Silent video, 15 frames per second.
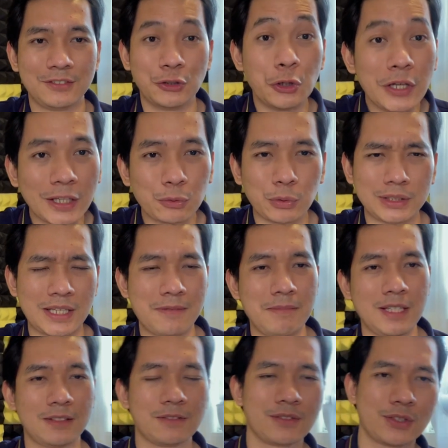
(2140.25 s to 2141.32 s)
Do you get what I
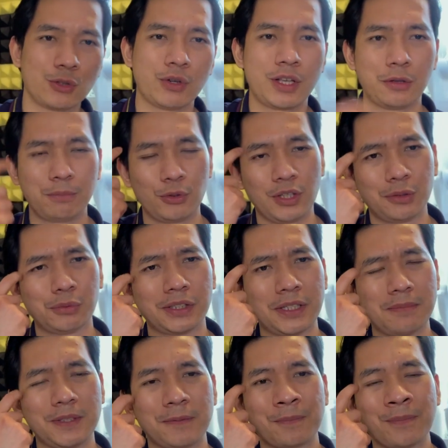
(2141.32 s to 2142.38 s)
mean? So I hope you get what I
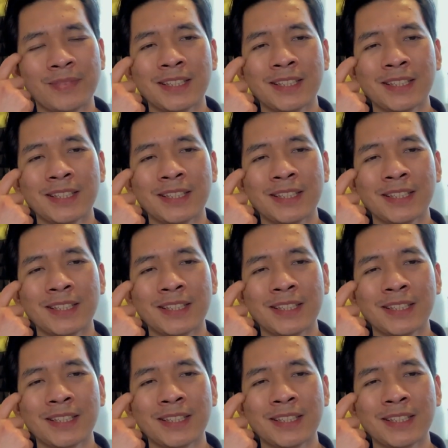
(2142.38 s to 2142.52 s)
mean.